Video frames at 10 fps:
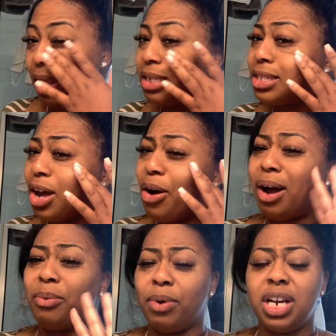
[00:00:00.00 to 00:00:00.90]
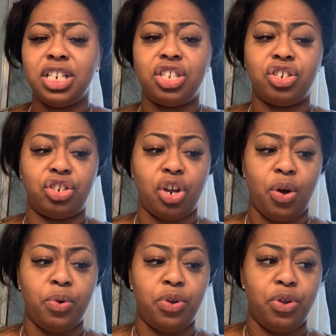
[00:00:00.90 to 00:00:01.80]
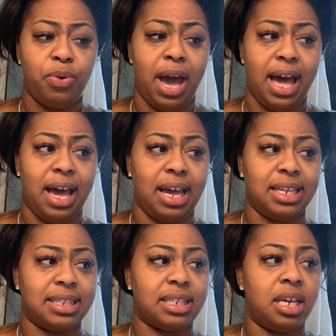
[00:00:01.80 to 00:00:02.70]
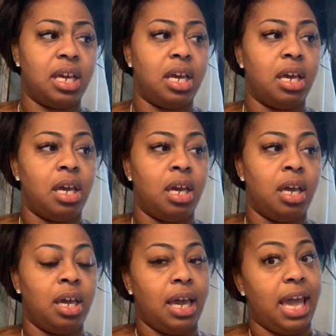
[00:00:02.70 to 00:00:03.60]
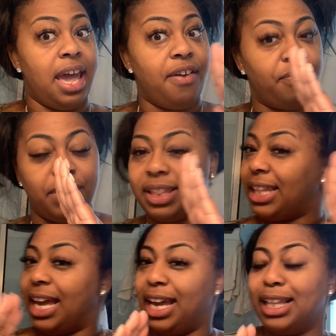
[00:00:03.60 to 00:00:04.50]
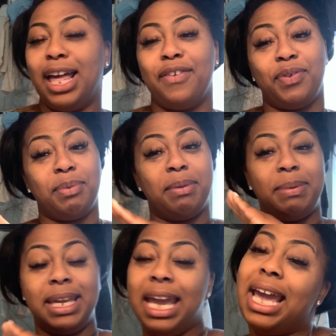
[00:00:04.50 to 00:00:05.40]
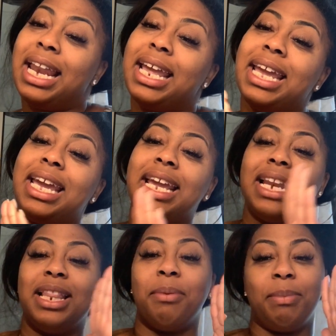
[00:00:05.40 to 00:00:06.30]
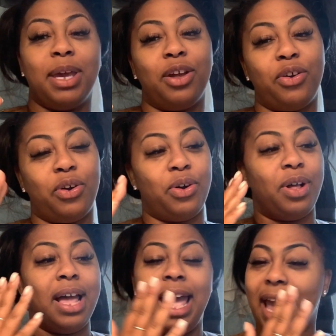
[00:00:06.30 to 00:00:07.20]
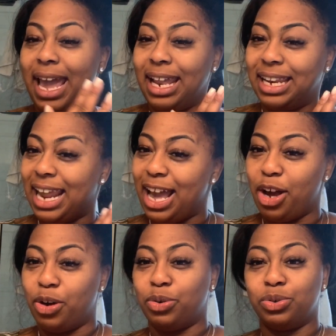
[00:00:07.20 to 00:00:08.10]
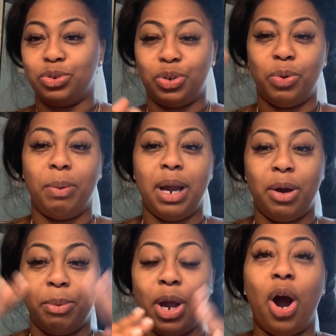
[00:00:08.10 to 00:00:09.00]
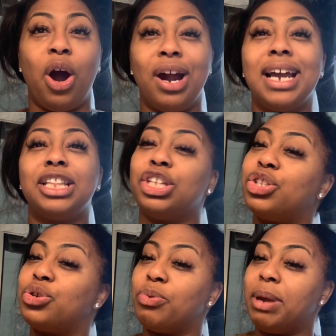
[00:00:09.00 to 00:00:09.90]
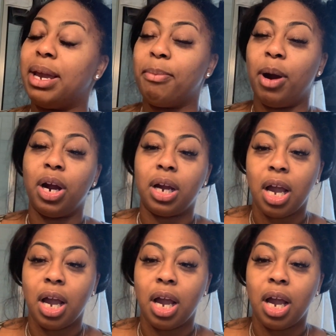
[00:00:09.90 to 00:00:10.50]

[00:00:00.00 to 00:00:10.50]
So I wanted to show you guys everything, like from the beginning, the middle, and now to where we are at the 2-week mark.